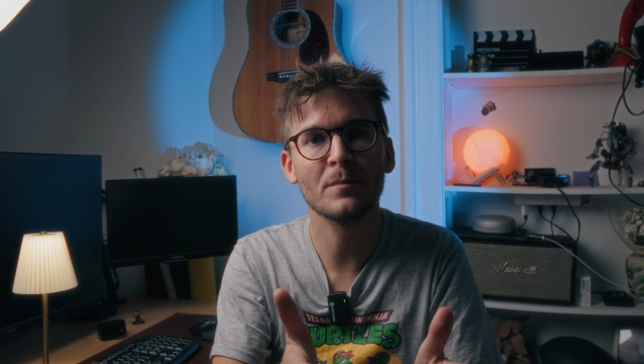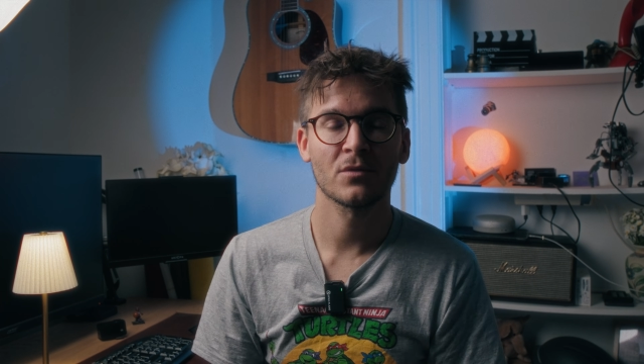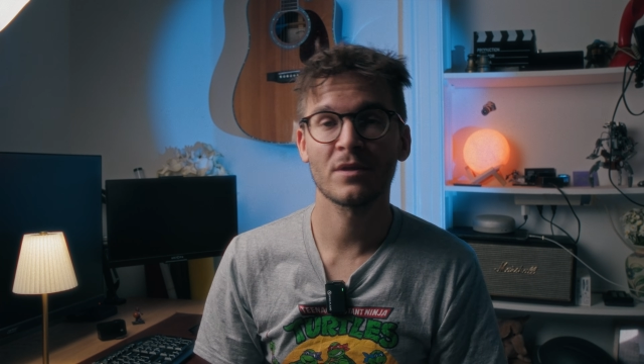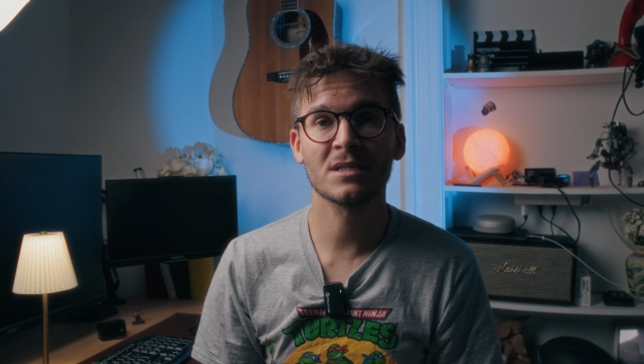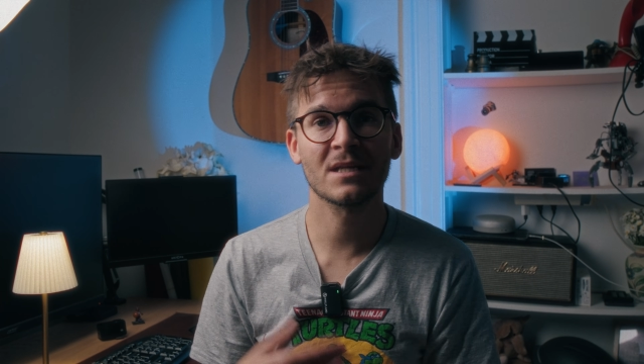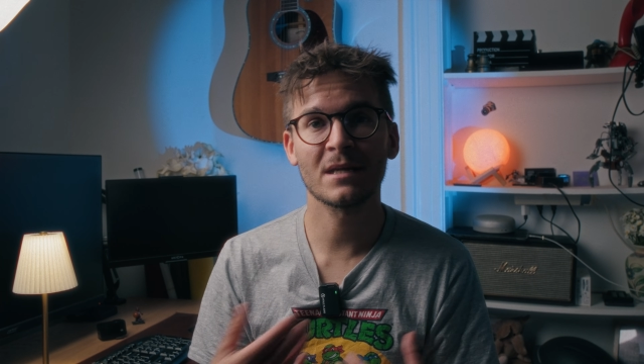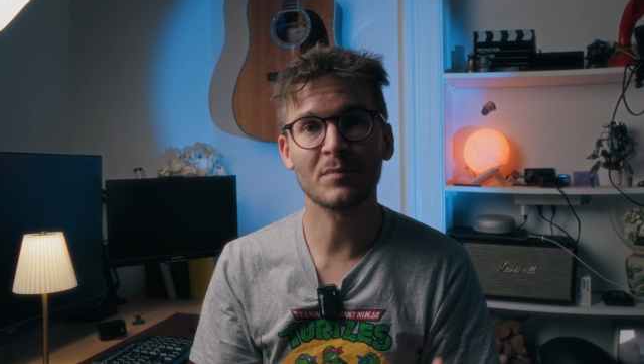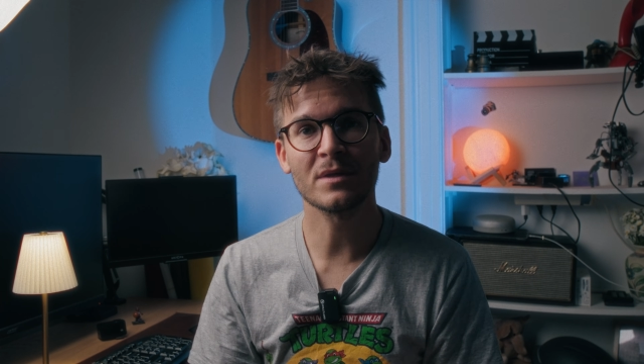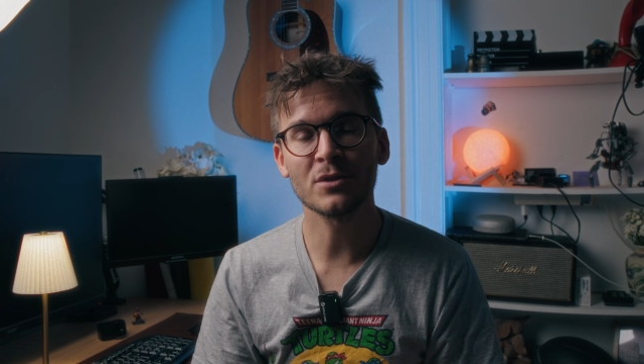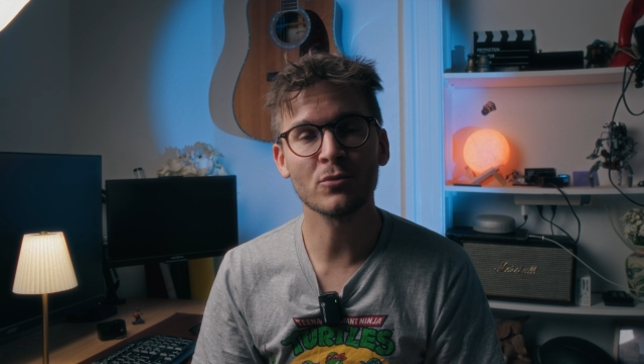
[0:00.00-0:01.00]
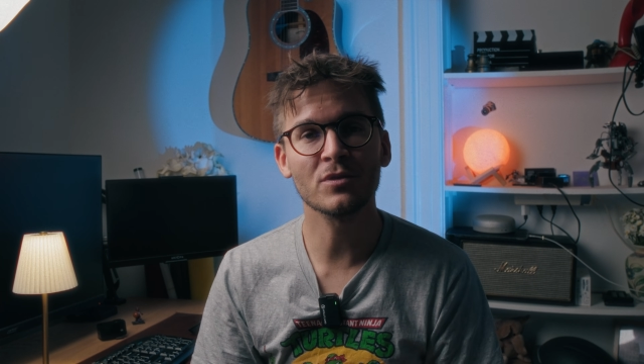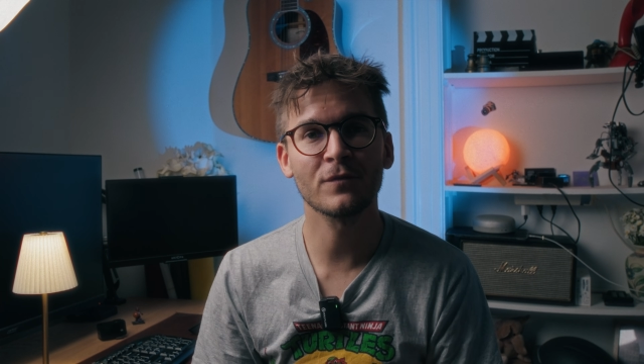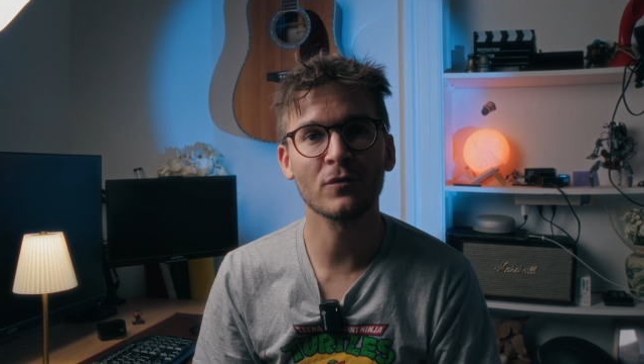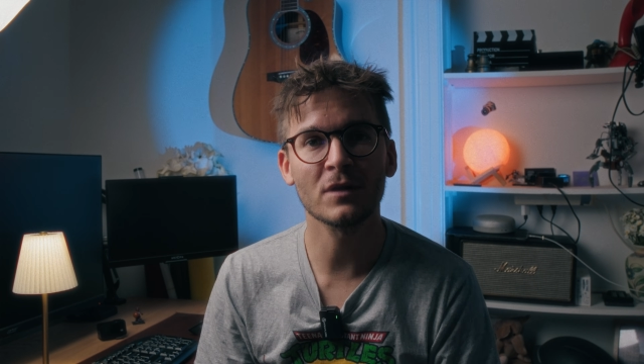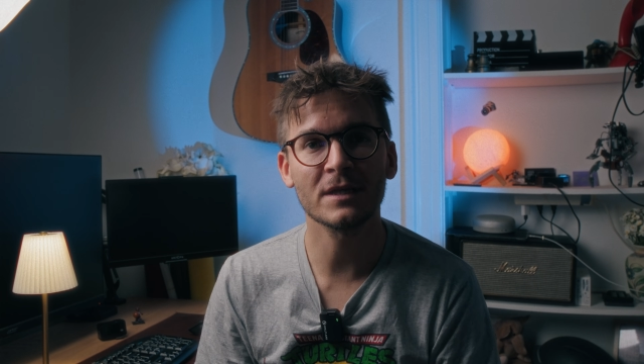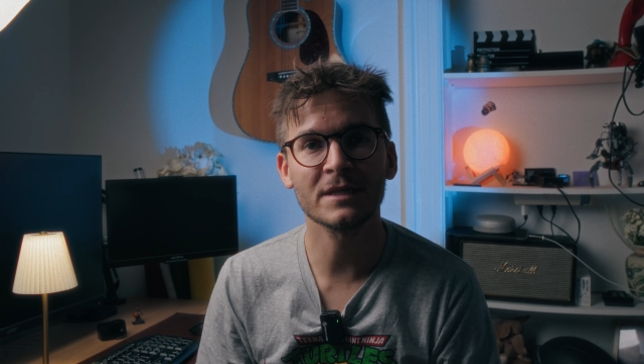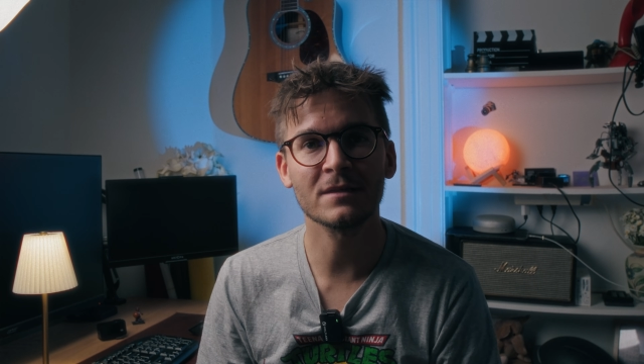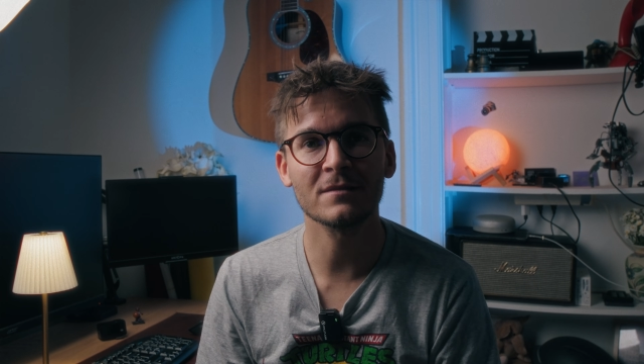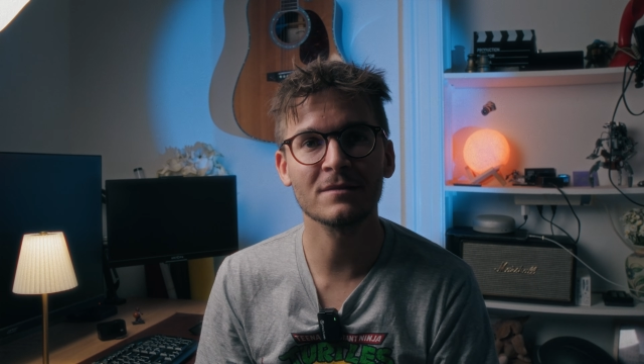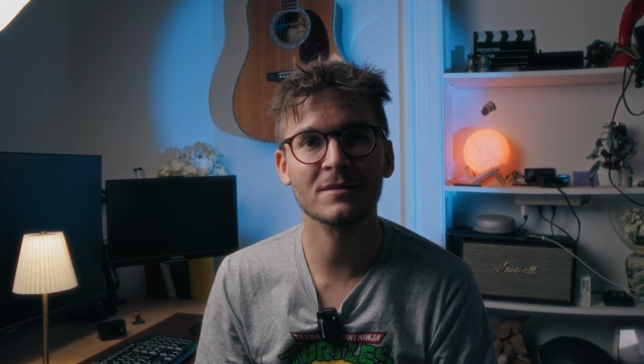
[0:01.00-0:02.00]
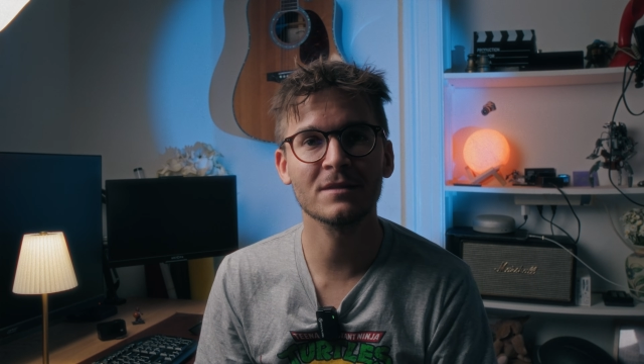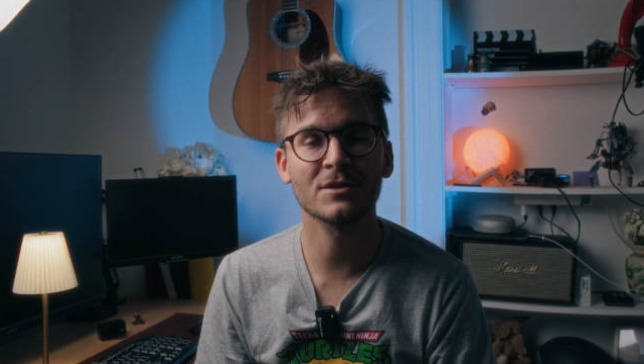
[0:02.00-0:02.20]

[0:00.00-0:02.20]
So this can be useful in